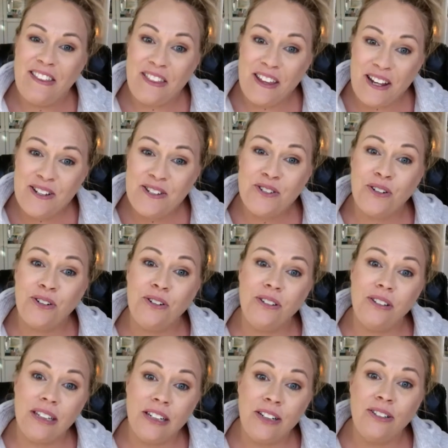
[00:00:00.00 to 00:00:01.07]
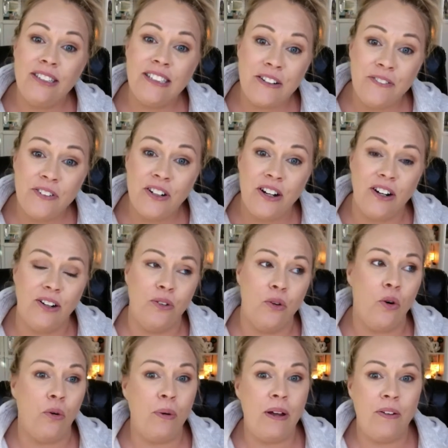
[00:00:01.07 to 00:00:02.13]
things are a little difficult
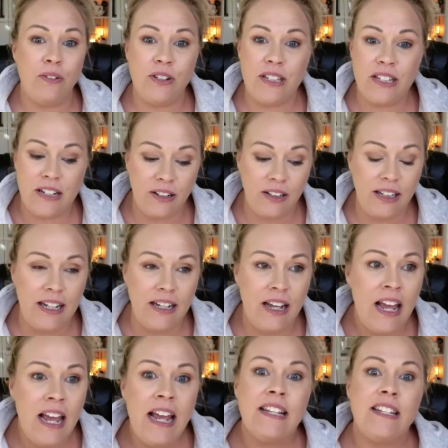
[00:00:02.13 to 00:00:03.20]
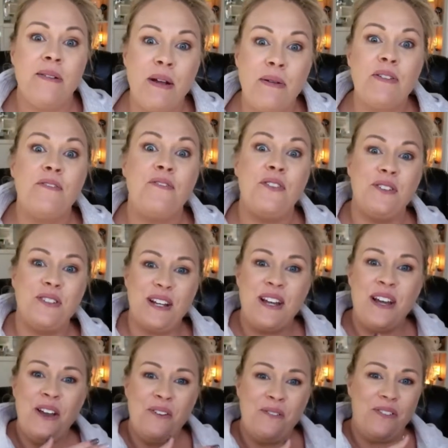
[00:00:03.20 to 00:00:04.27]
or we are dealing sometimes it feels like
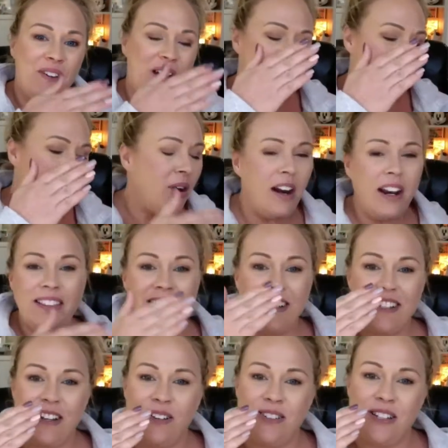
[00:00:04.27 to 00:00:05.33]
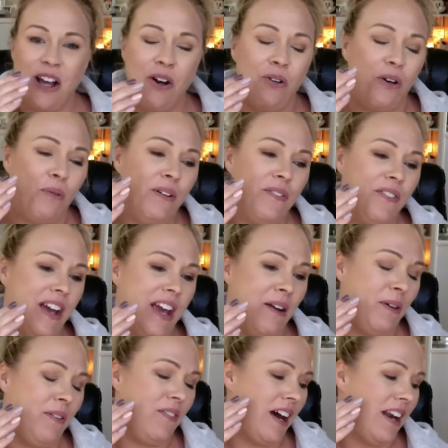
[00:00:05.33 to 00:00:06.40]
we've got product that sells out or we've and
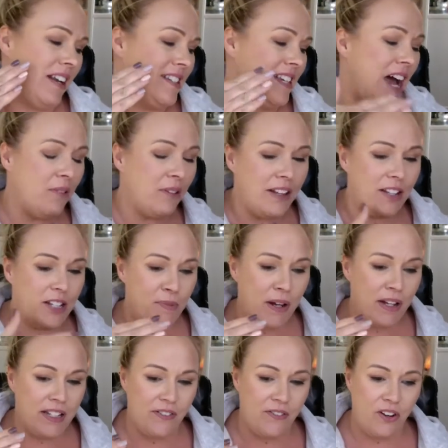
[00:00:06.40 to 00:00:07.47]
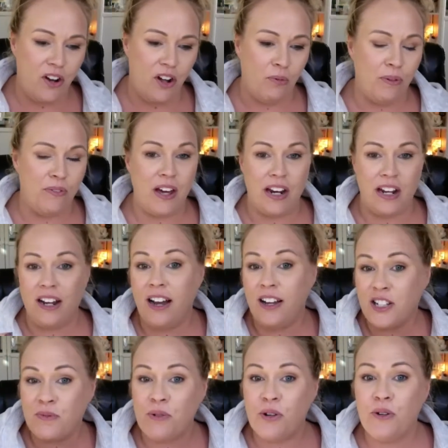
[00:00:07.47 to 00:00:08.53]
we've got a downline that's being difficult and we've got a
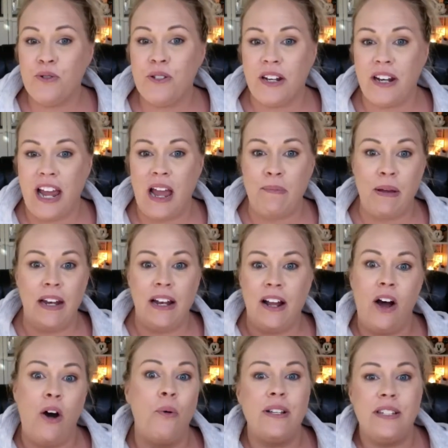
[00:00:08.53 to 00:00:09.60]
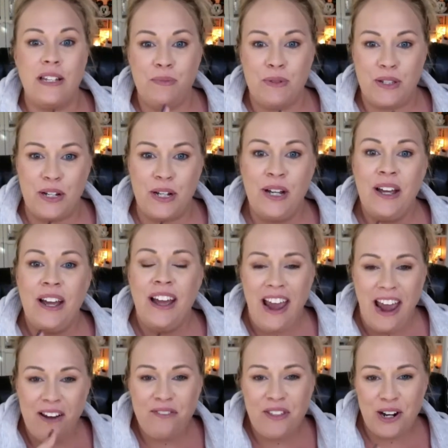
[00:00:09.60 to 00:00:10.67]
customer who's unhappy and it always seems to
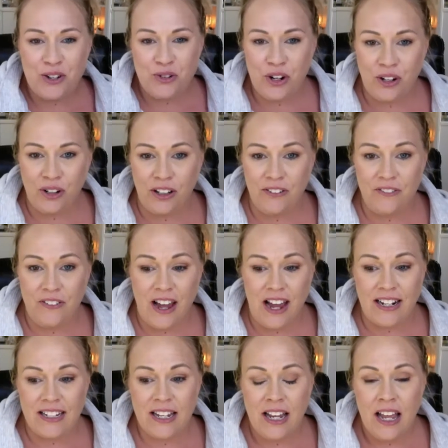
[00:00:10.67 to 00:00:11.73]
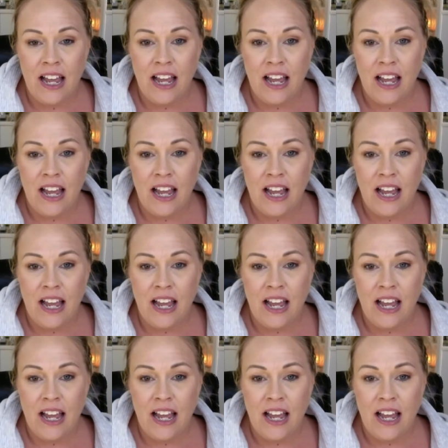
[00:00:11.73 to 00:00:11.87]
have that trickle effect